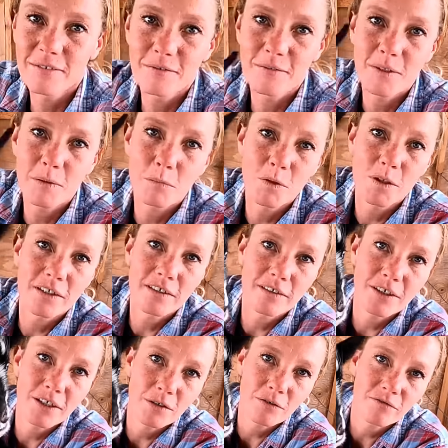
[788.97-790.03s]
And one more
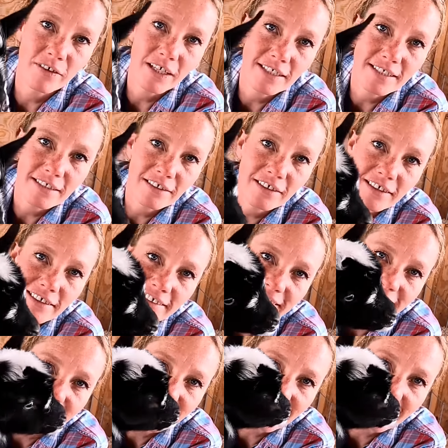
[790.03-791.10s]
little cute face look.
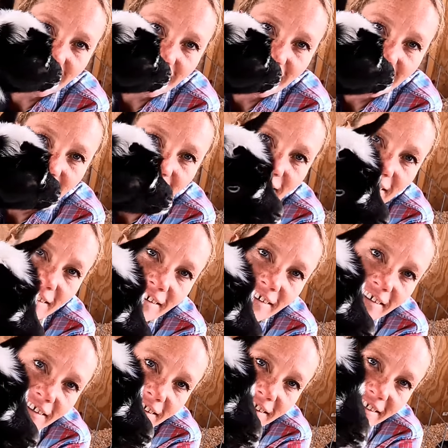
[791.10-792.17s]
Look.
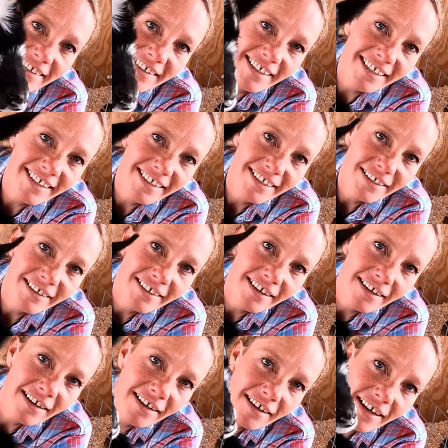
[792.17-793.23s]
Doogie.
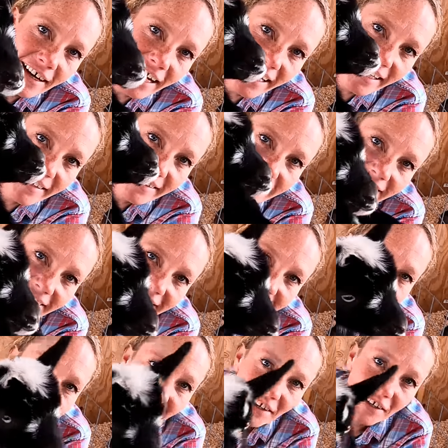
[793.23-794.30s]
Hi.
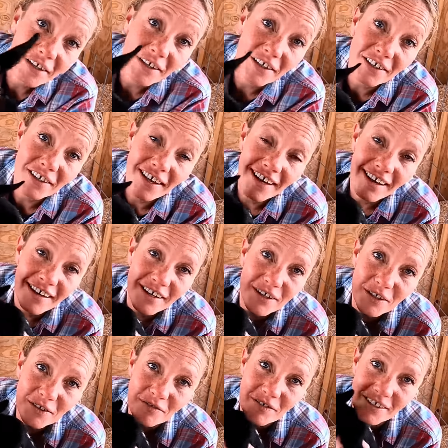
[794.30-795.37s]

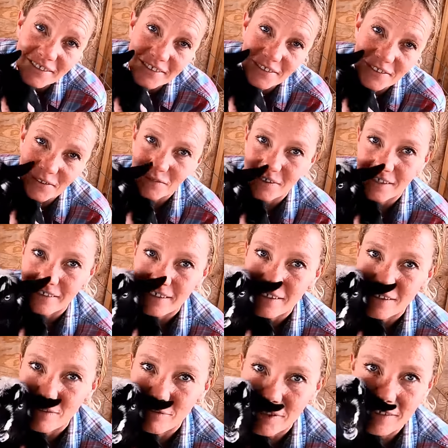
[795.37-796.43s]
Her face is so neat.
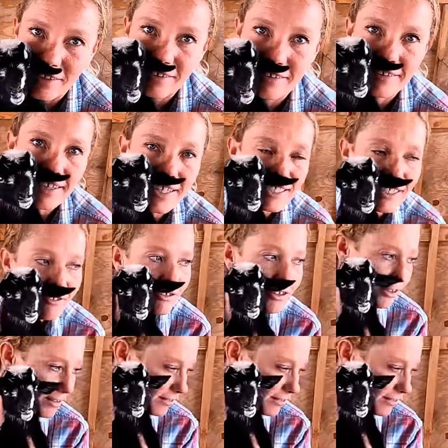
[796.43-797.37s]
I love her. I love